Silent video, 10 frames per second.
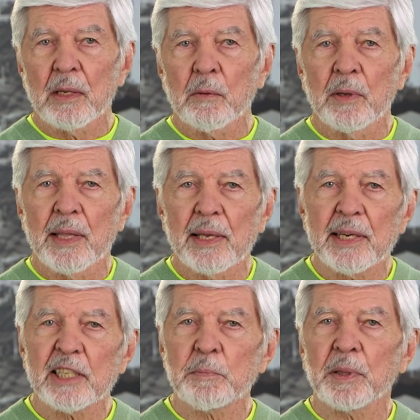We then
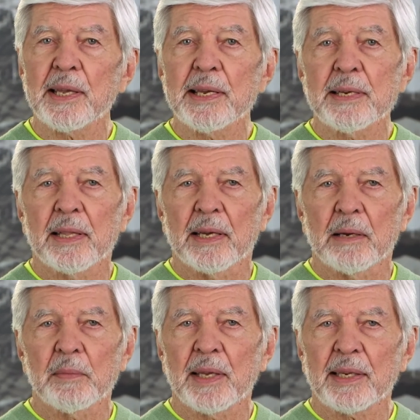explained to
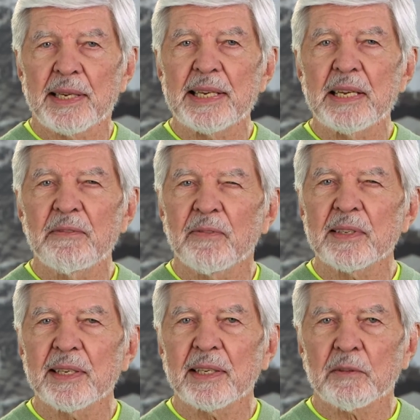them the key
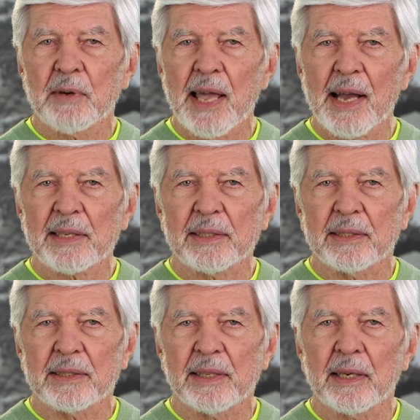physics
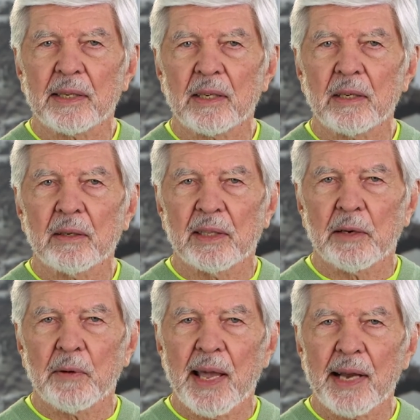reactions that occur in
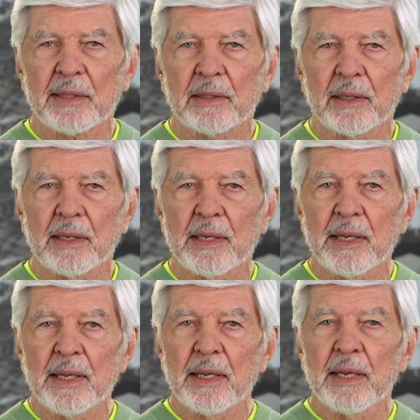the reactor
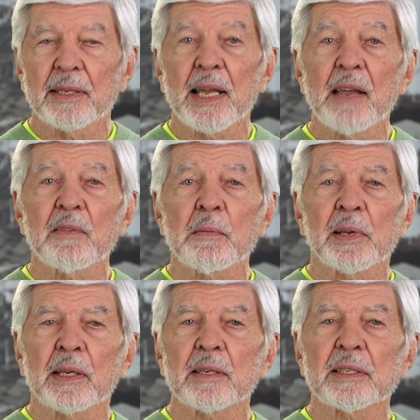and gave them
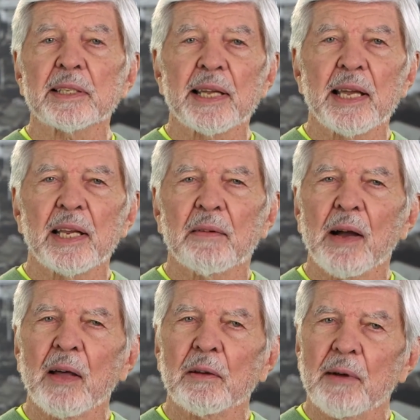an understanding
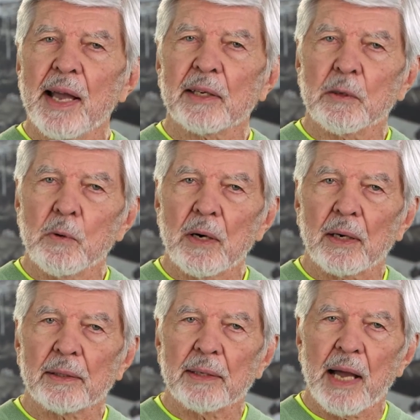of how the reactor
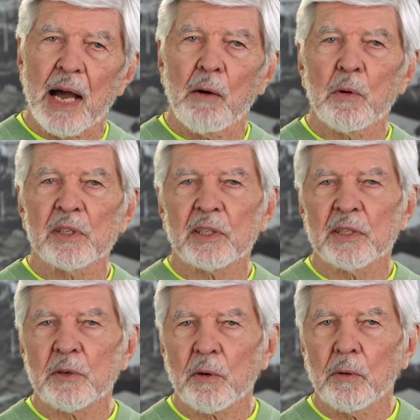worked, how it was
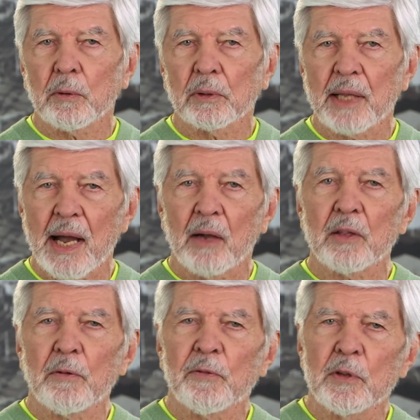controlled, how
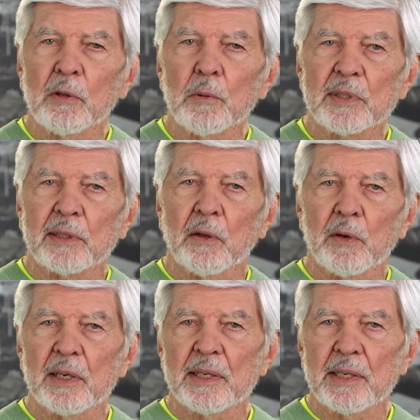the fuel was
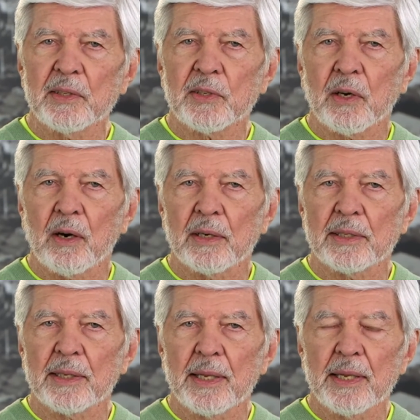loaded and discharged.